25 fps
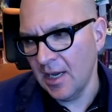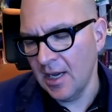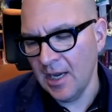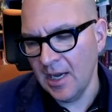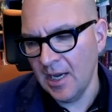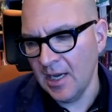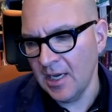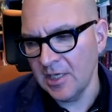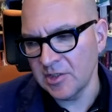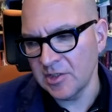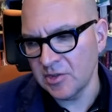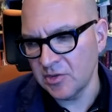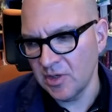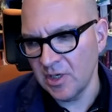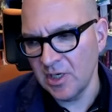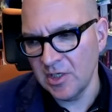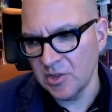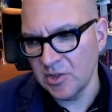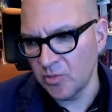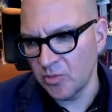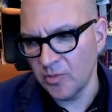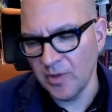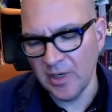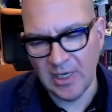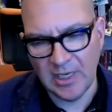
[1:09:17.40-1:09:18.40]
he's
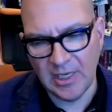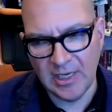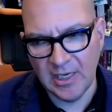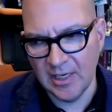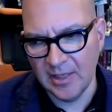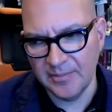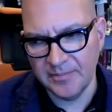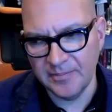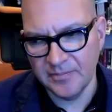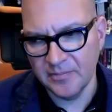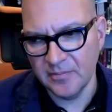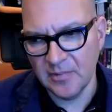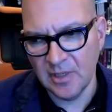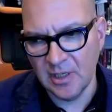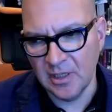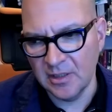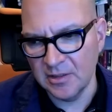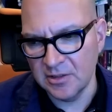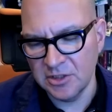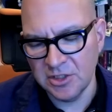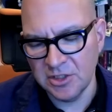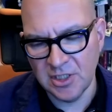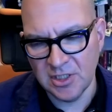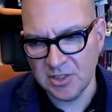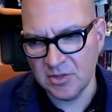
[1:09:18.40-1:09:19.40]
he's really a, um, uh,
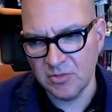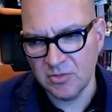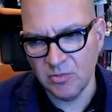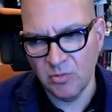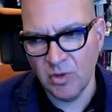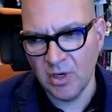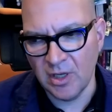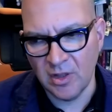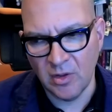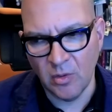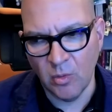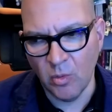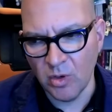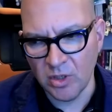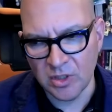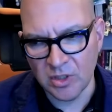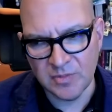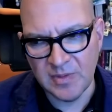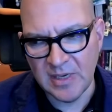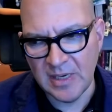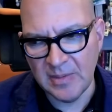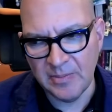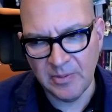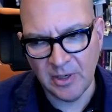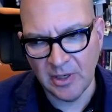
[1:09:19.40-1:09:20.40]
just one of the worst
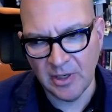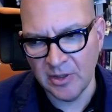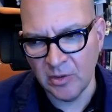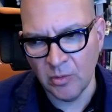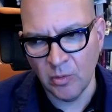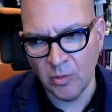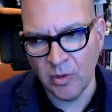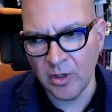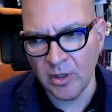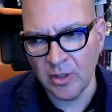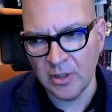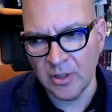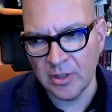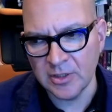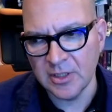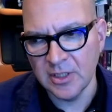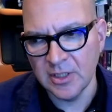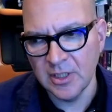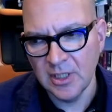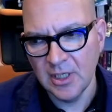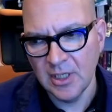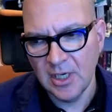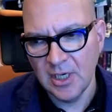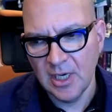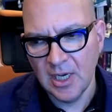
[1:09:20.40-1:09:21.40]
people in the world.
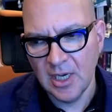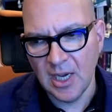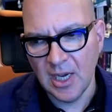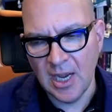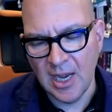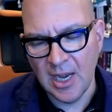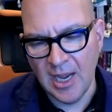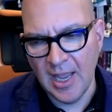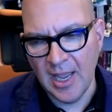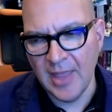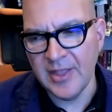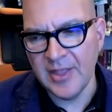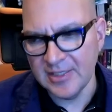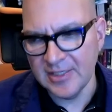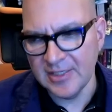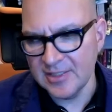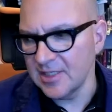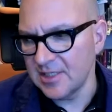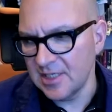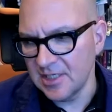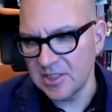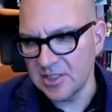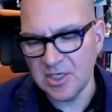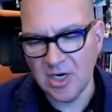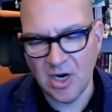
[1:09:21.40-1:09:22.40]
Uh, and this
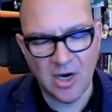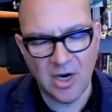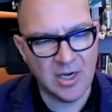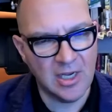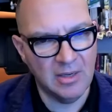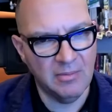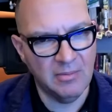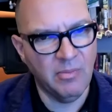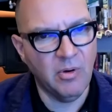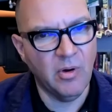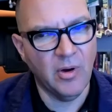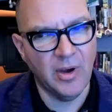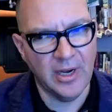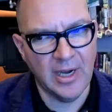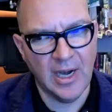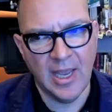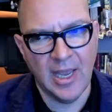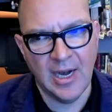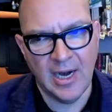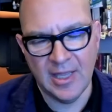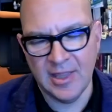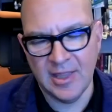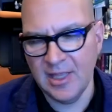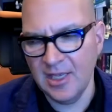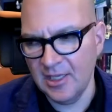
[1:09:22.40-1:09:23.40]
is his talking point.
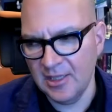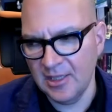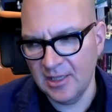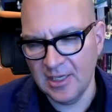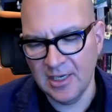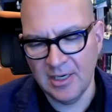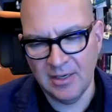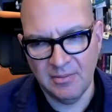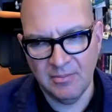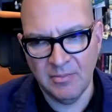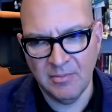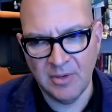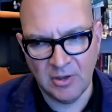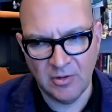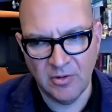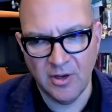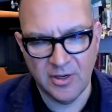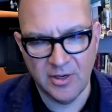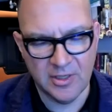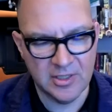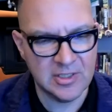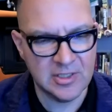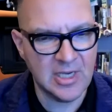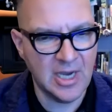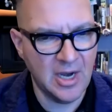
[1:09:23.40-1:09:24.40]
And I think that
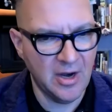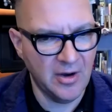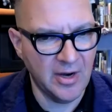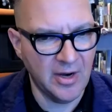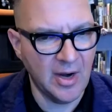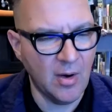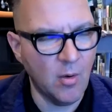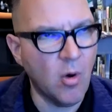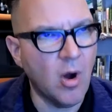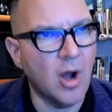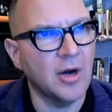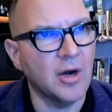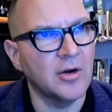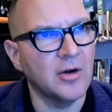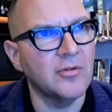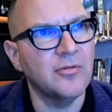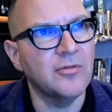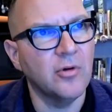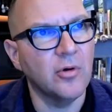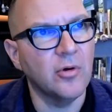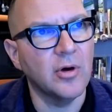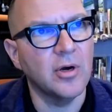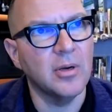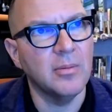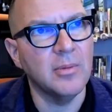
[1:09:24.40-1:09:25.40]
Macron is carrying water
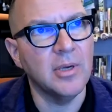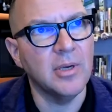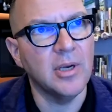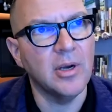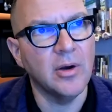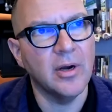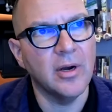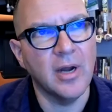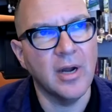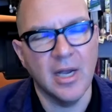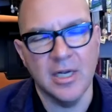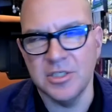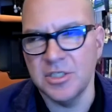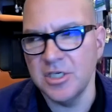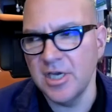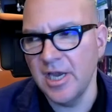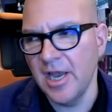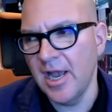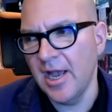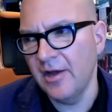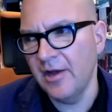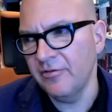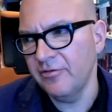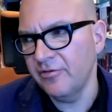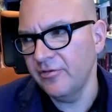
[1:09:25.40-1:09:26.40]
for him here at
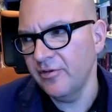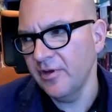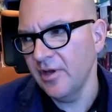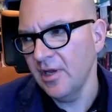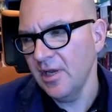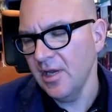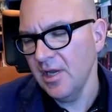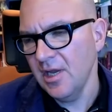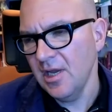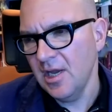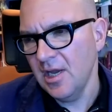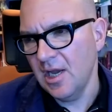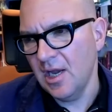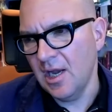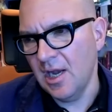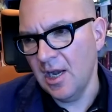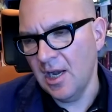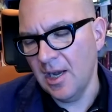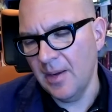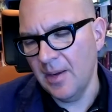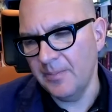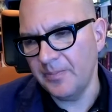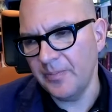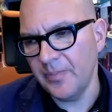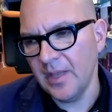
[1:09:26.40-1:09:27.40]
IGF.
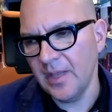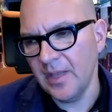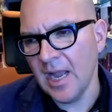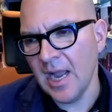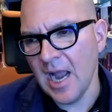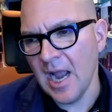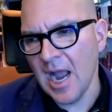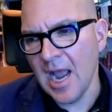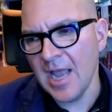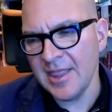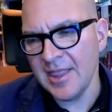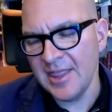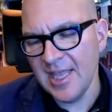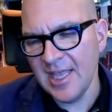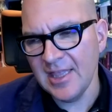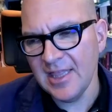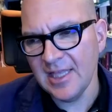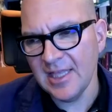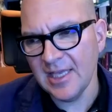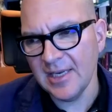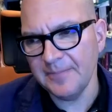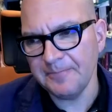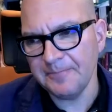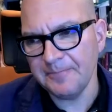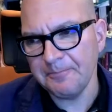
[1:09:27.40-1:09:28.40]
Um, I, I, think
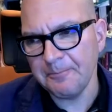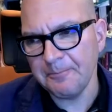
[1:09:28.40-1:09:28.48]
that